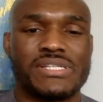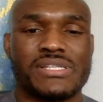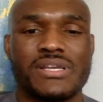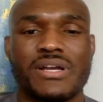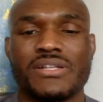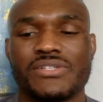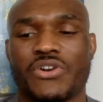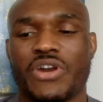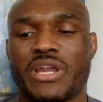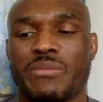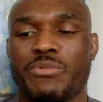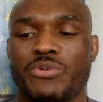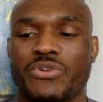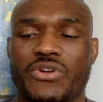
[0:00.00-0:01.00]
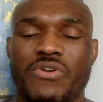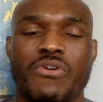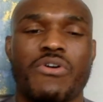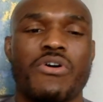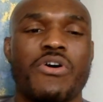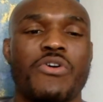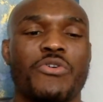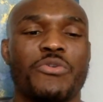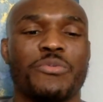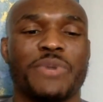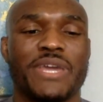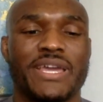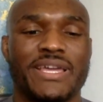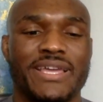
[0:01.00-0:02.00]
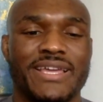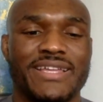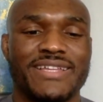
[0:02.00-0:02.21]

sons are able to go home and